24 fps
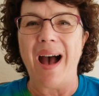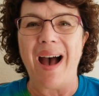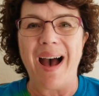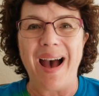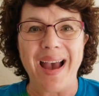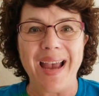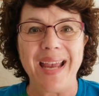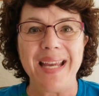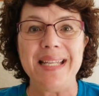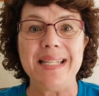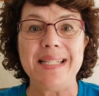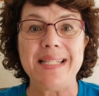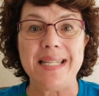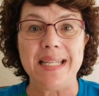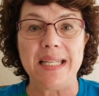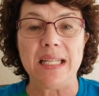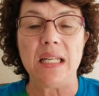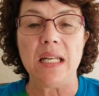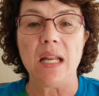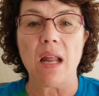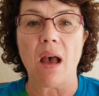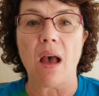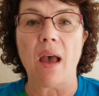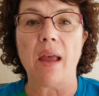I did
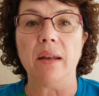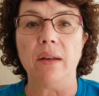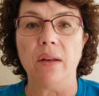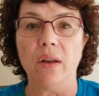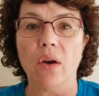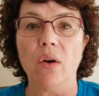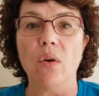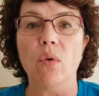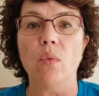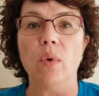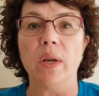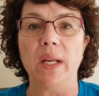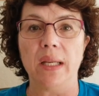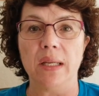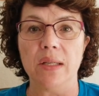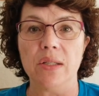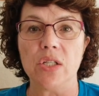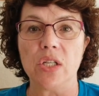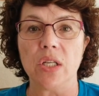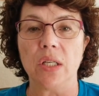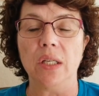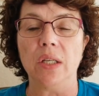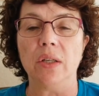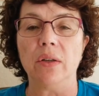not know what
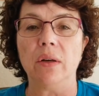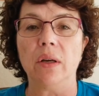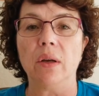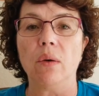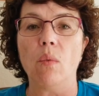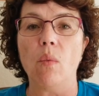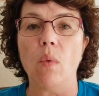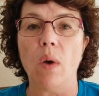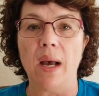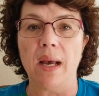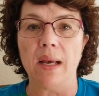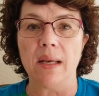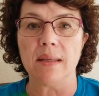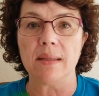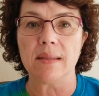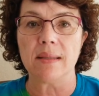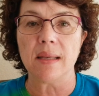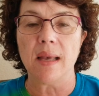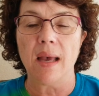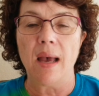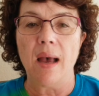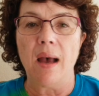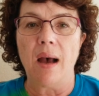engineering was.